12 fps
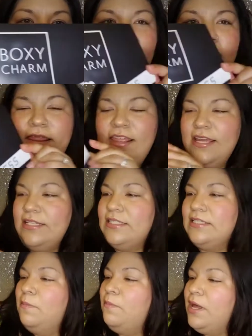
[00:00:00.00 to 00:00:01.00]

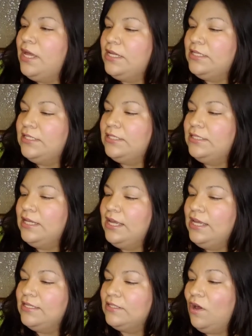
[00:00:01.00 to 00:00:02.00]
this month's
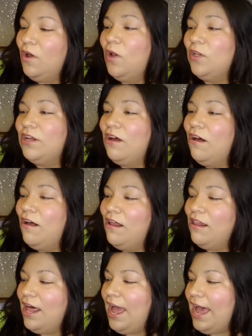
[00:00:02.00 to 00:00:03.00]
is called
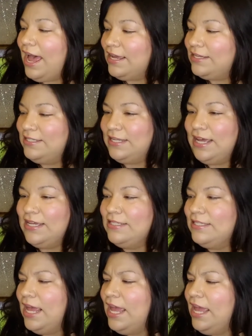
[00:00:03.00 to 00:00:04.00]
All
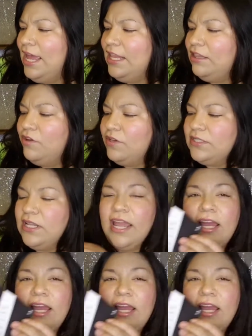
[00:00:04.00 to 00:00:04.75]
Access. It looks like